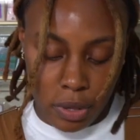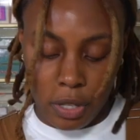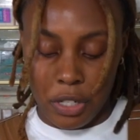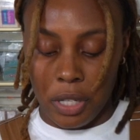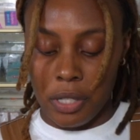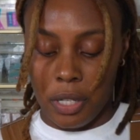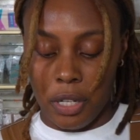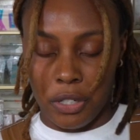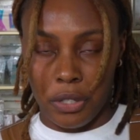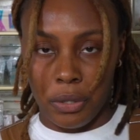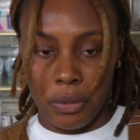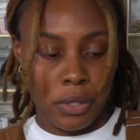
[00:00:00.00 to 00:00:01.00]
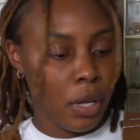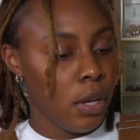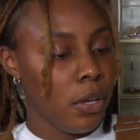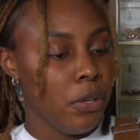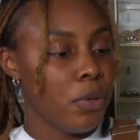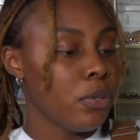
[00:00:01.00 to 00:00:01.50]
than just initials.
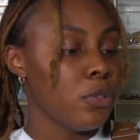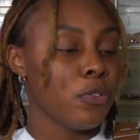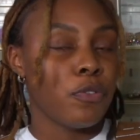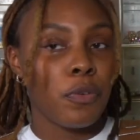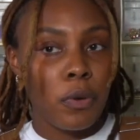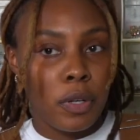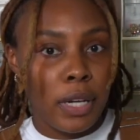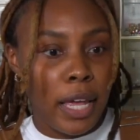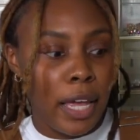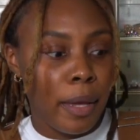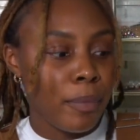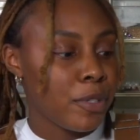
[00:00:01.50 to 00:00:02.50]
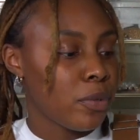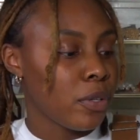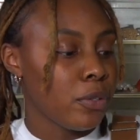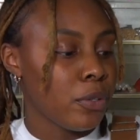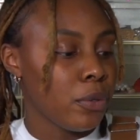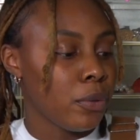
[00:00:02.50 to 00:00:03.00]
You can do full names, you
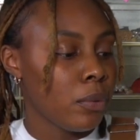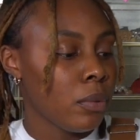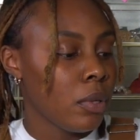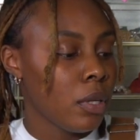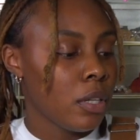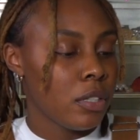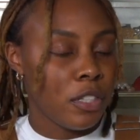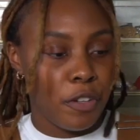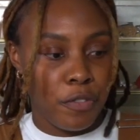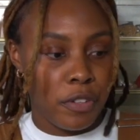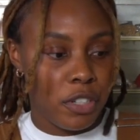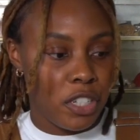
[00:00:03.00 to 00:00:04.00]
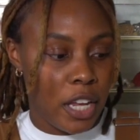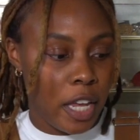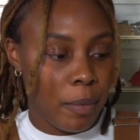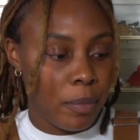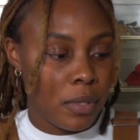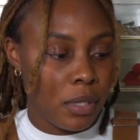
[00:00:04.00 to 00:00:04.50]
can do different
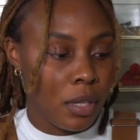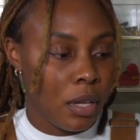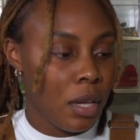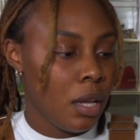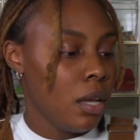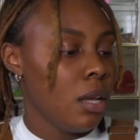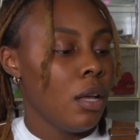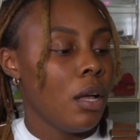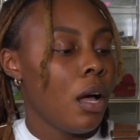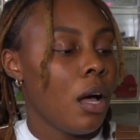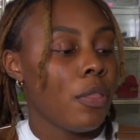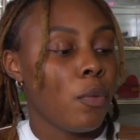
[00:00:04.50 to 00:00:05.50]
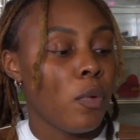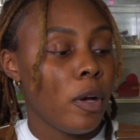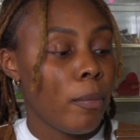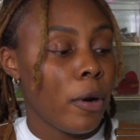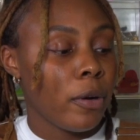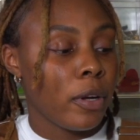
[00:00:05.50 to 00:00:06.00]
shapes. The
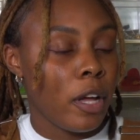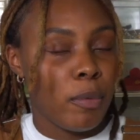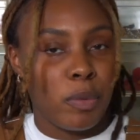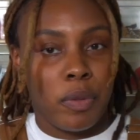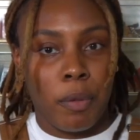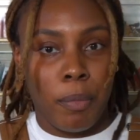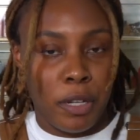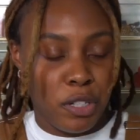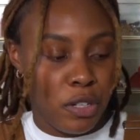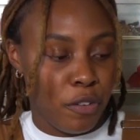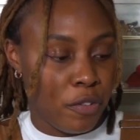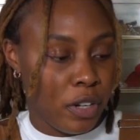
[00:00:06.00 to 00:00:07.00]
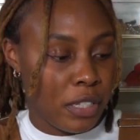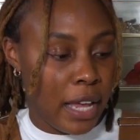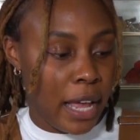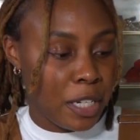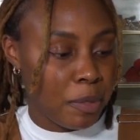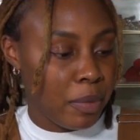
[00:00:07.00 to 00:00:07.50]
wood burner comes with a bunch of different
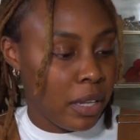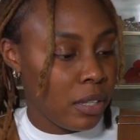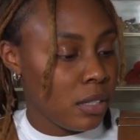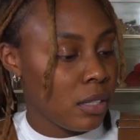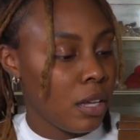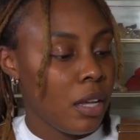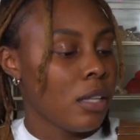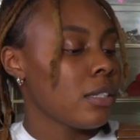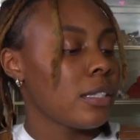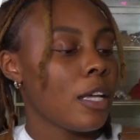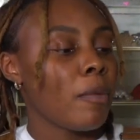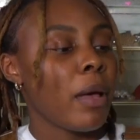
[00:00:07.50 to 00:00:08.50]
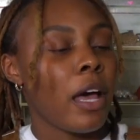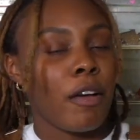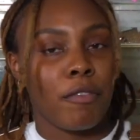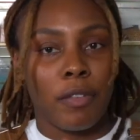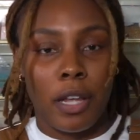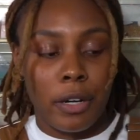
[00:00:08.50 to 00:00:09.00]
attachments. Some
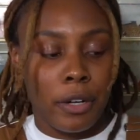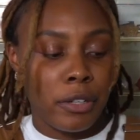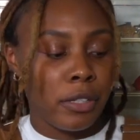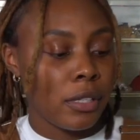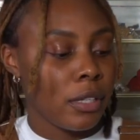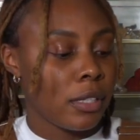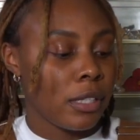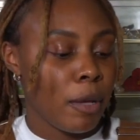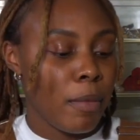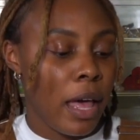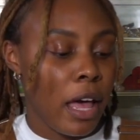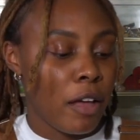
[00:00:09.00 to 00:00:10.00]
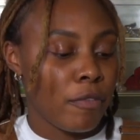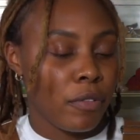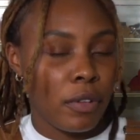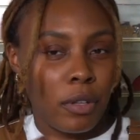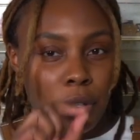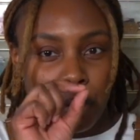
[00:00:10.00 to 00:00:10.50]
have letters, some have
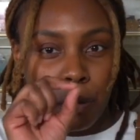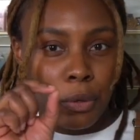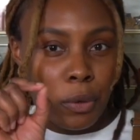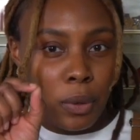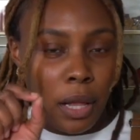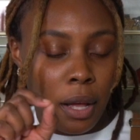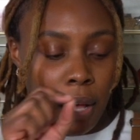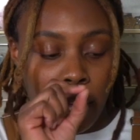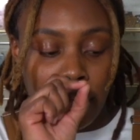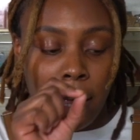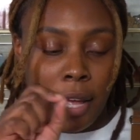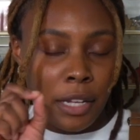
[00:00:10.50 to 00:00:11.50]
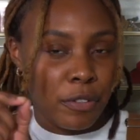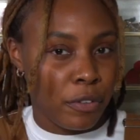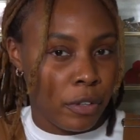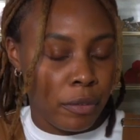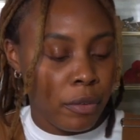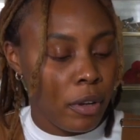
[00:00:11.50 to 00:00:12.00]
little lines
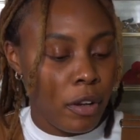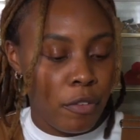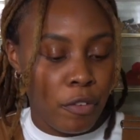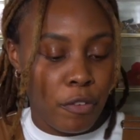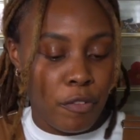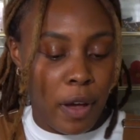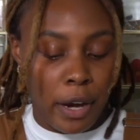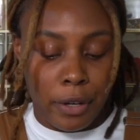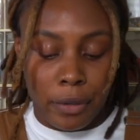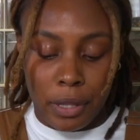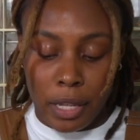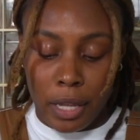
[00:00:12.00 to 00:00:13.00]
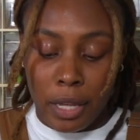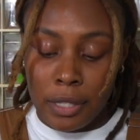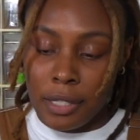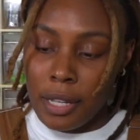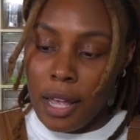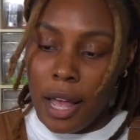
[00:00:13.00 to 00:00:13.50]
for finer
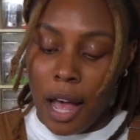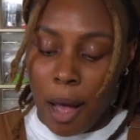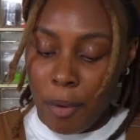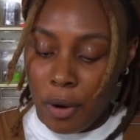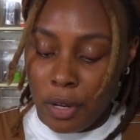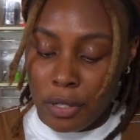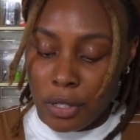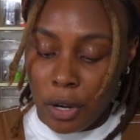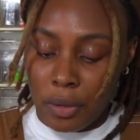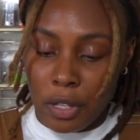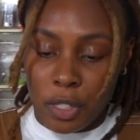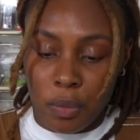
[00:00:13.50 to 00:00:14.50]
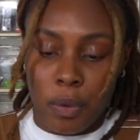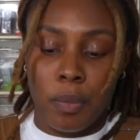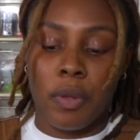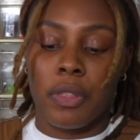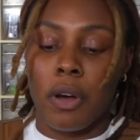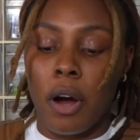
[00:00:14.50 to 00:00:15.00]
things. I'm going to start this one
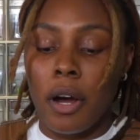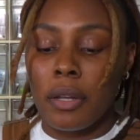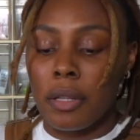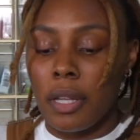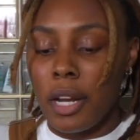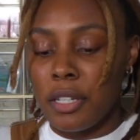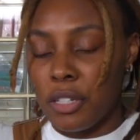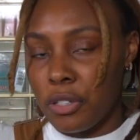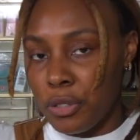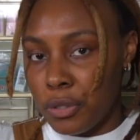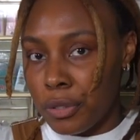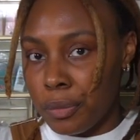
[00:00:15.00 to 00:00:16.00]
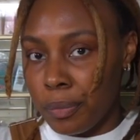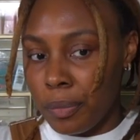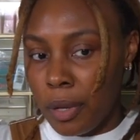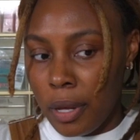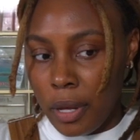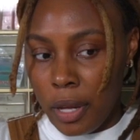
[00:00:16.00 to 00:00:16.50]
with the heart that I just drew.
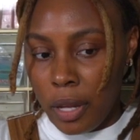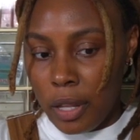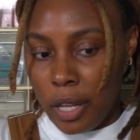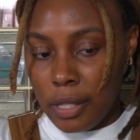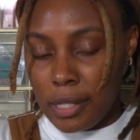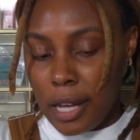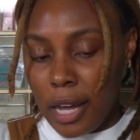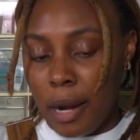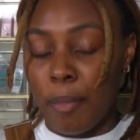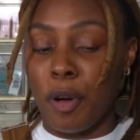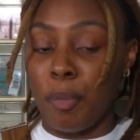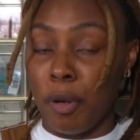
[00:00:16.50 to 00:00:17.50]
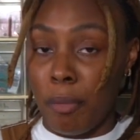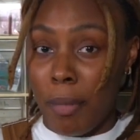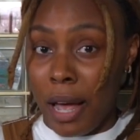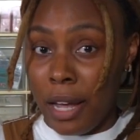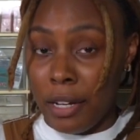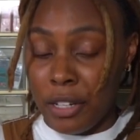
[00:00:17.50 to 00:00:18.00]
Inside, I'm going to put
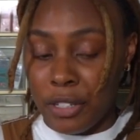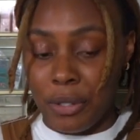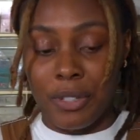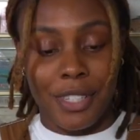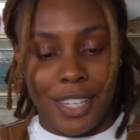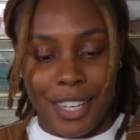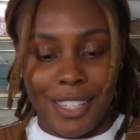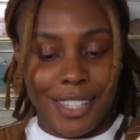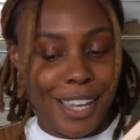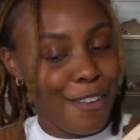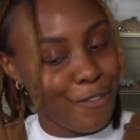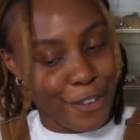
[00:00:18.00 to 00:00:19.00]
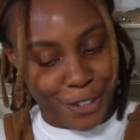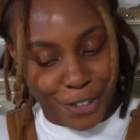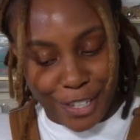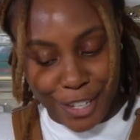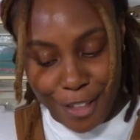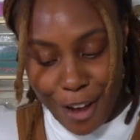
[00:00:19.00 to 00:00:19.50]
my initials, TC, for
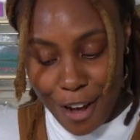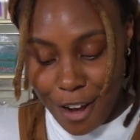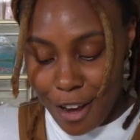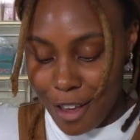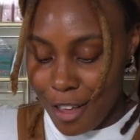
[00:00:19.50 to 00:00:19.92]
Trice Clark.